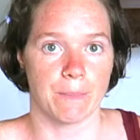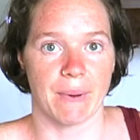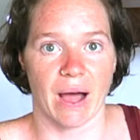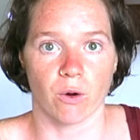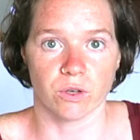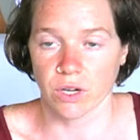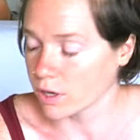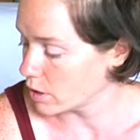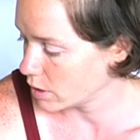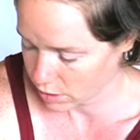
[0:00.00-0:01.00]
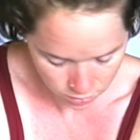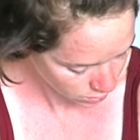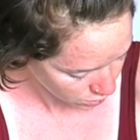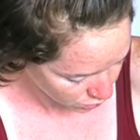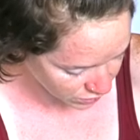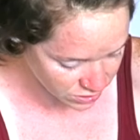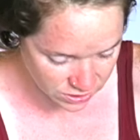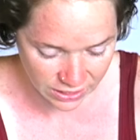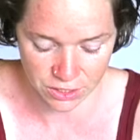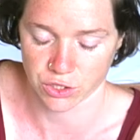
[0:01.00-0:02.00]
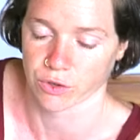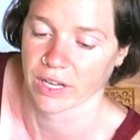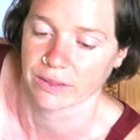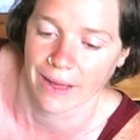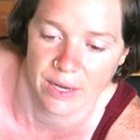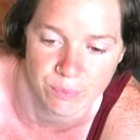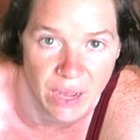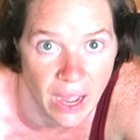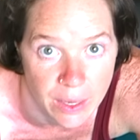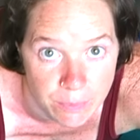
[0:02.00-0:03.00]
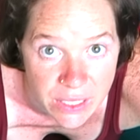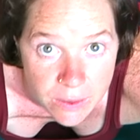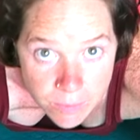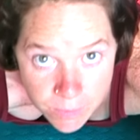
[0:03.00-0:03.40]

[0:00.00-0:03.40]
about, you know, this nice straight line behind me.